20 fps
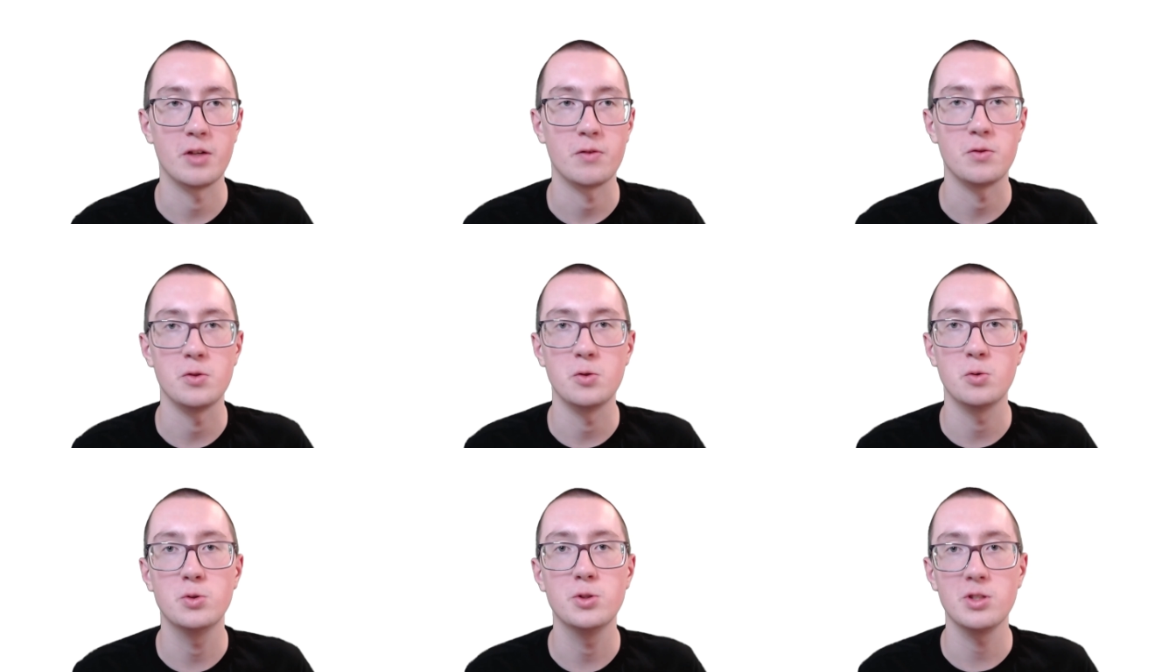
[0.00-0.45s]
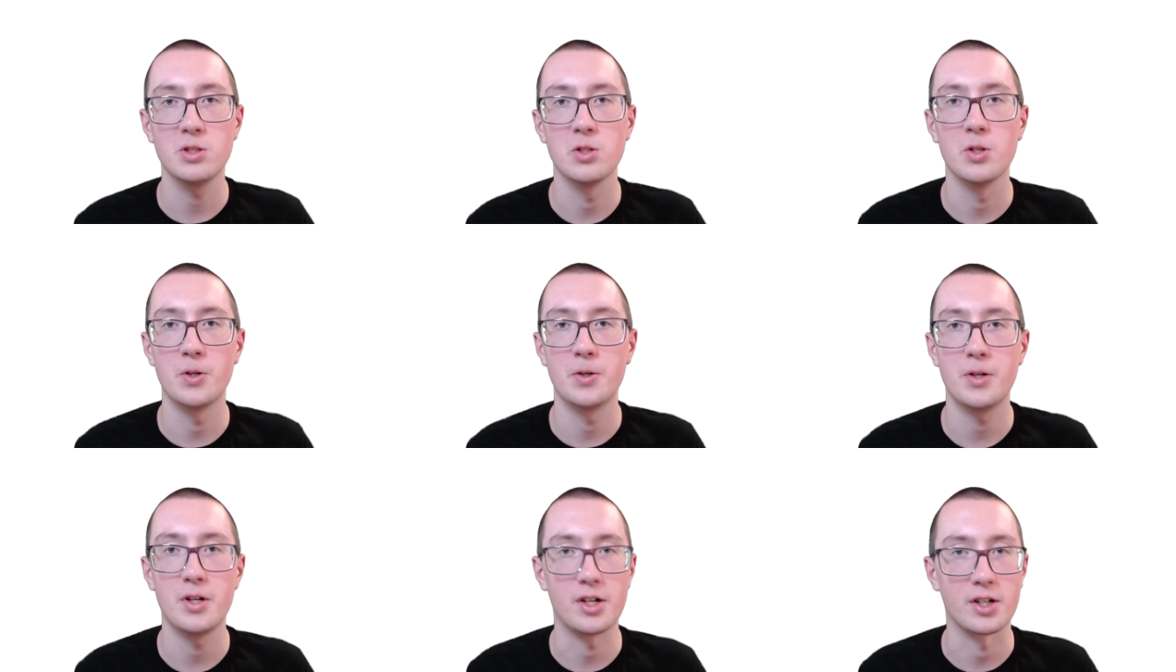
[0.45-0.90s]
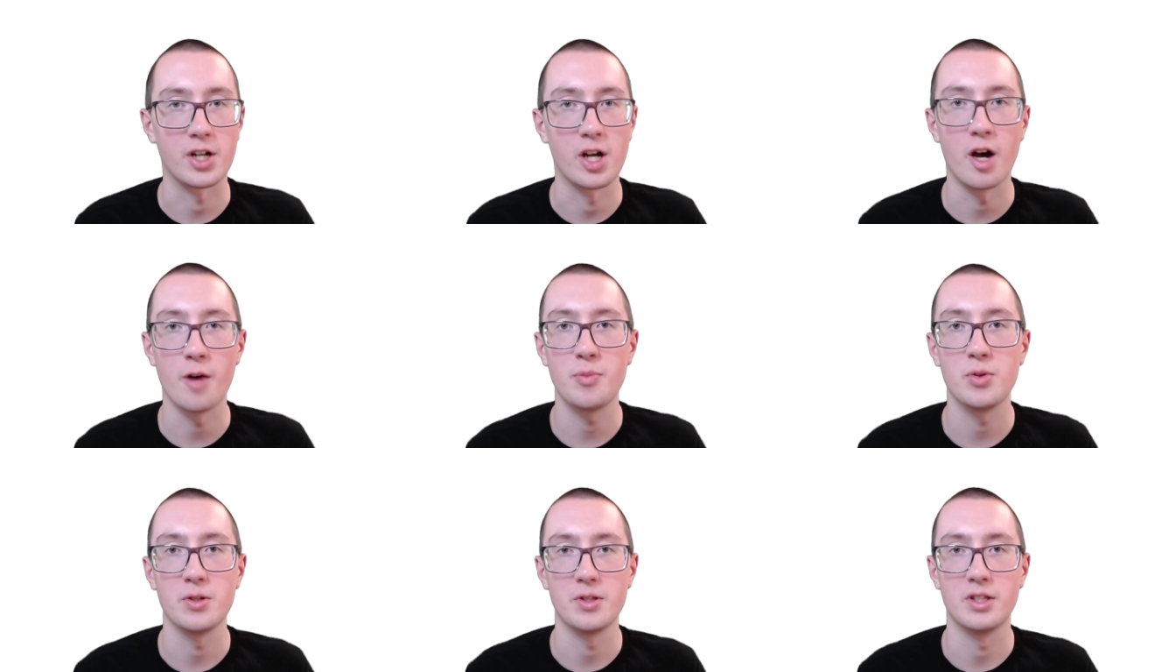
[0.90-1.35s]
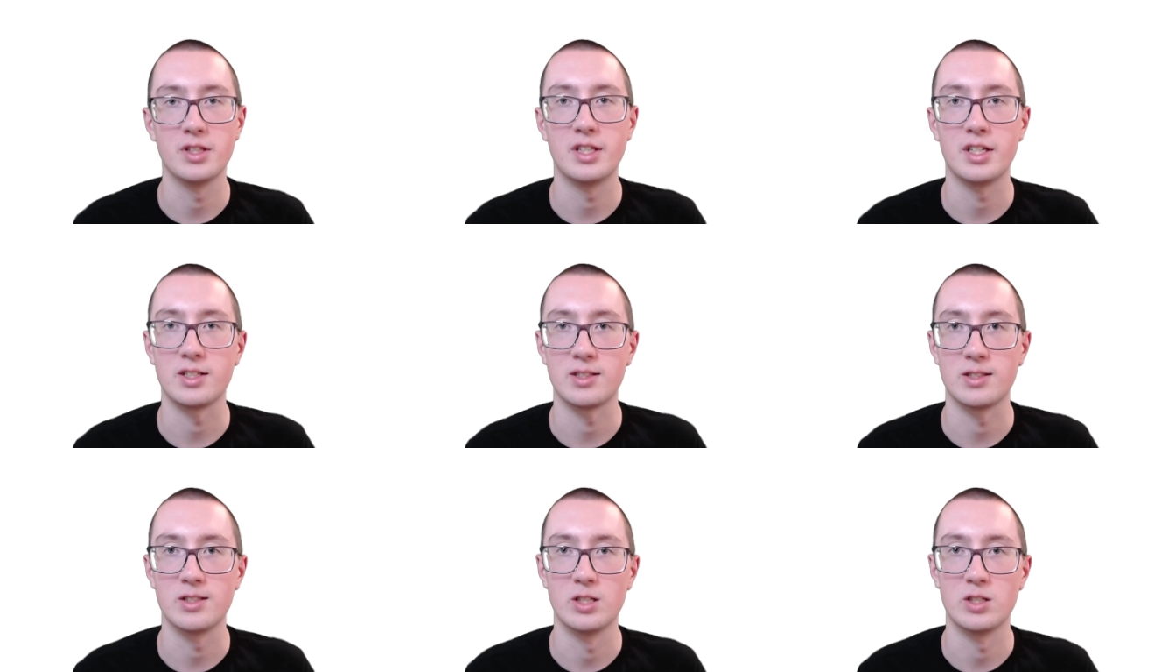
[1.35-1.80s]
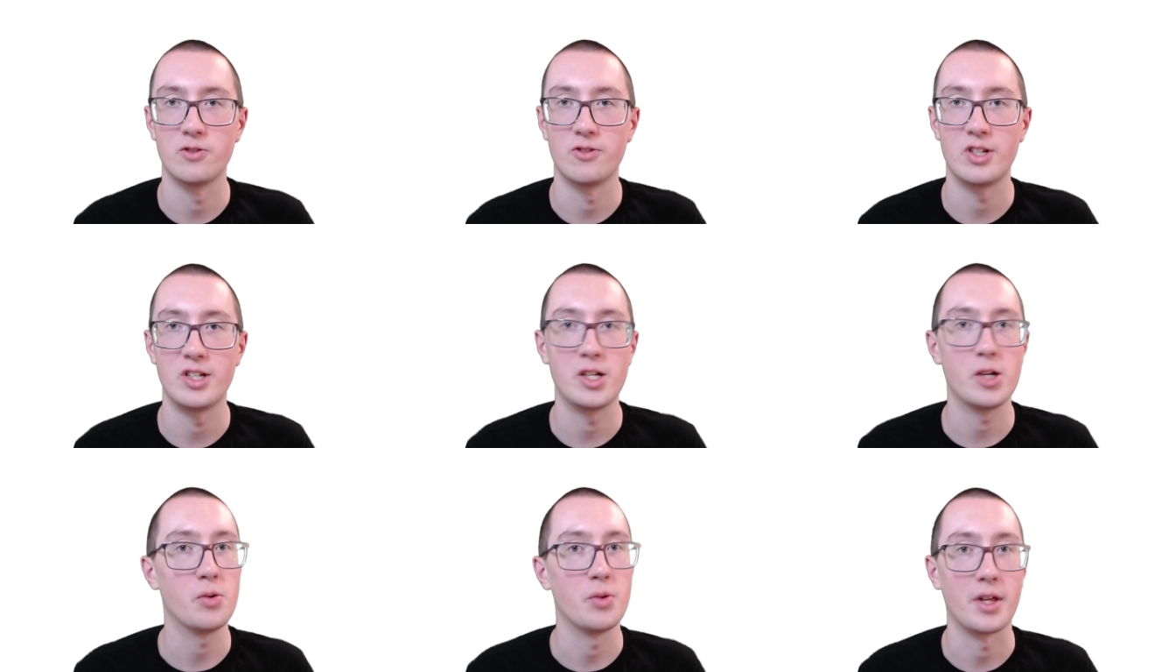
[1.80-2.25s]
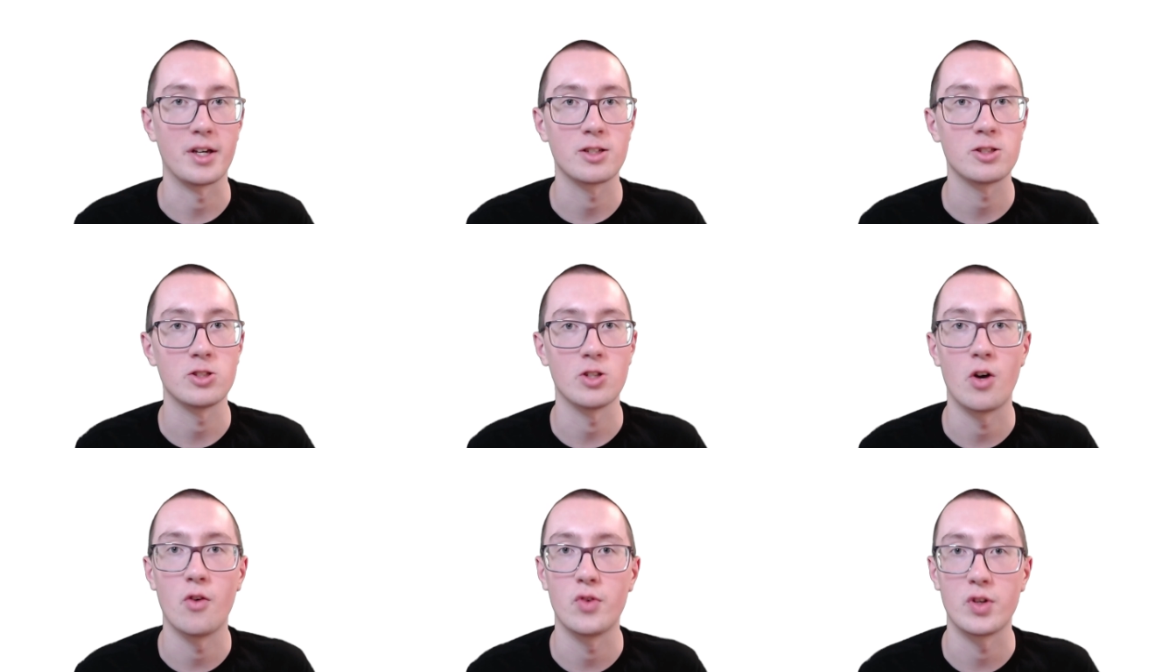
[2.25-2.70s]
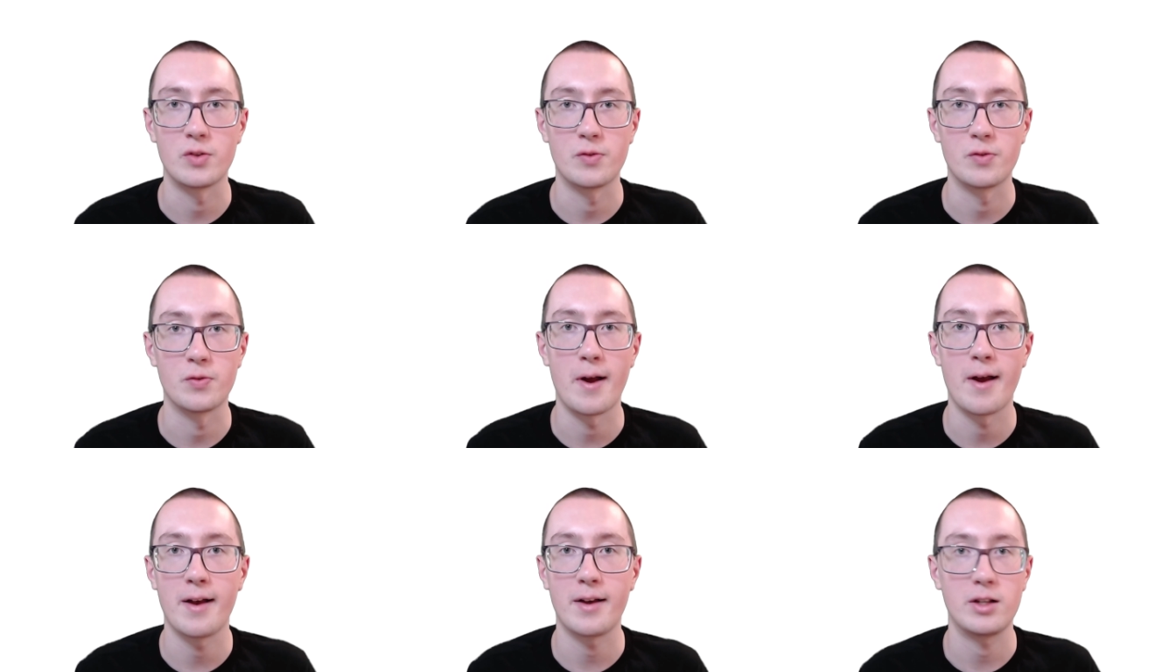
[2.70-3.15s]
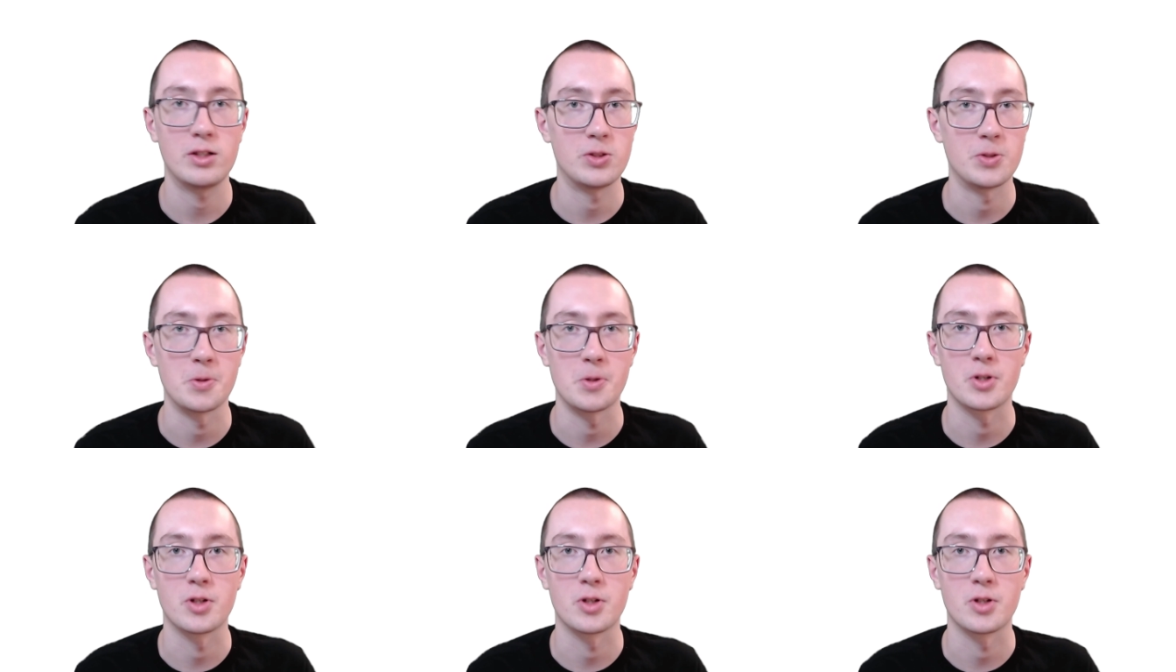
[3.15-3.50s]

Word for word: if you just learn a couple of the things in this video, like solving for x